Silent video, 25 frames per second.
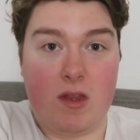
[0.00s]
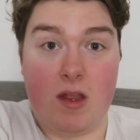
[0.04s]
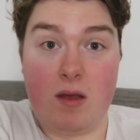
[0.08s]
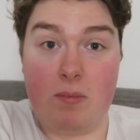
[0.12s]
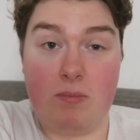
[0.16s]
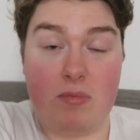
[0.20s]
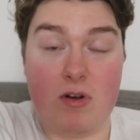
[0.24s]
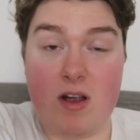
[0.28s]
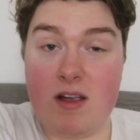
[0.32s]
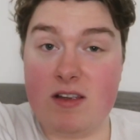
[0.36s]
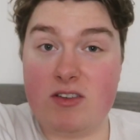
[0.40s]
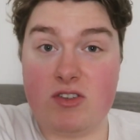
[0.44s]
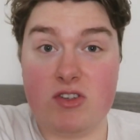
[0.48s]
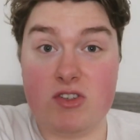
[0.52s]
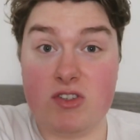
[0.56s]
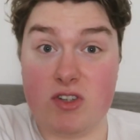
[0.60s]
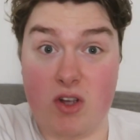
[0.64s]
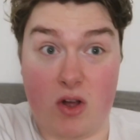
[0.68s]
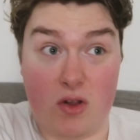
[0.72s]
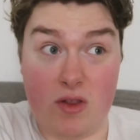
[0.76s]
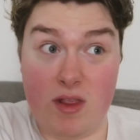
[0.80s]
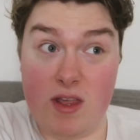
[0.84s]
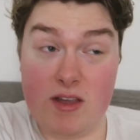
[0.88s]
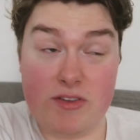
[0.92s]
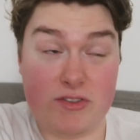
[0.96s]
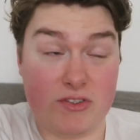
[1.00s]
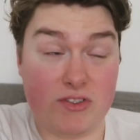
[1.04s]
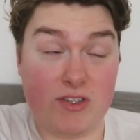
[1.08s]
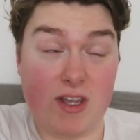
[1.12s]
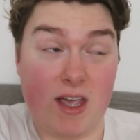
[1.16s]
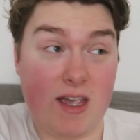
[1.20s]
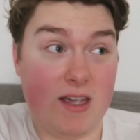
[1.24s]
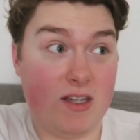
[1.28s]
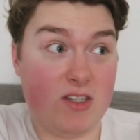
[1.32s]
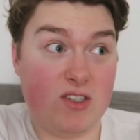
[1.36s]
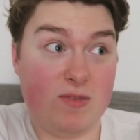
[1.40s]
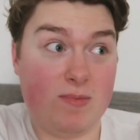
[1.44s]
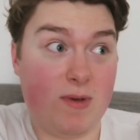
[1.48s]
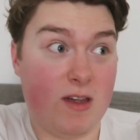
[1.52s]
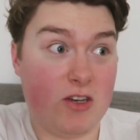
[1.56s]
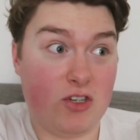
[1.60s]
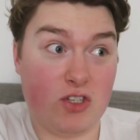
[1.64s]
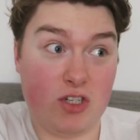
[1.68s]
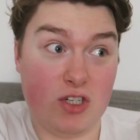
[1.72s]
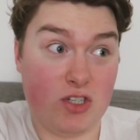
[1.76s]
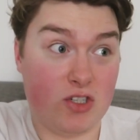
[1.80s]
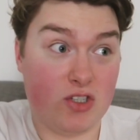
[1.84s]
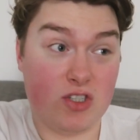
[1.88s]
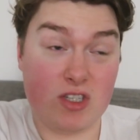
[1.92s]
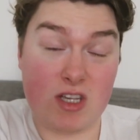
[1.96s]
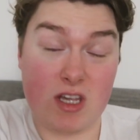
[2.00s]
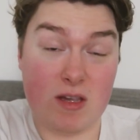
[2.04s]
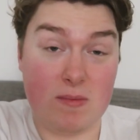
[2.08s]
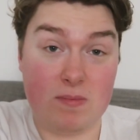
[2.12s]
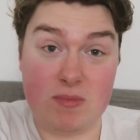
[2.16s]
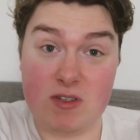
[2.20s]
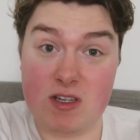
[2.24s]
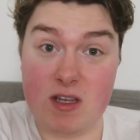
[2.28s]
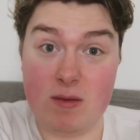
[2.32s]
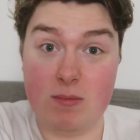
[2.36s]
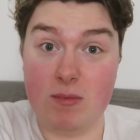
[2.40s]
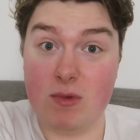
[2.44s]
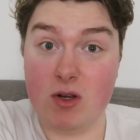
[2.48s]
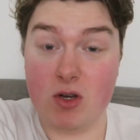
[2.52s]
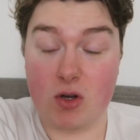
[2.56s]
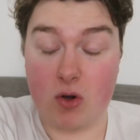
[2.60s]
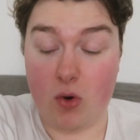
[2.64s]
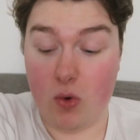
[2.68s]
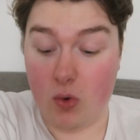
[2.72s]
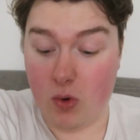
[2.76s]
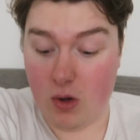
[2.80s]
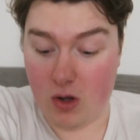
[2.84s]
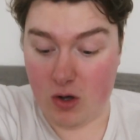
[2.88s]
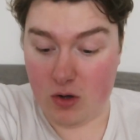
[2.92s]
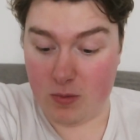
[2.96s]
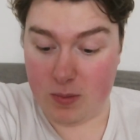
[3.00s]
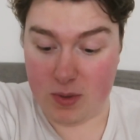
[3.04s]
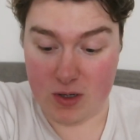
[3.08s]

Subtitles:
The prices on this site especially just keep seeming to go up.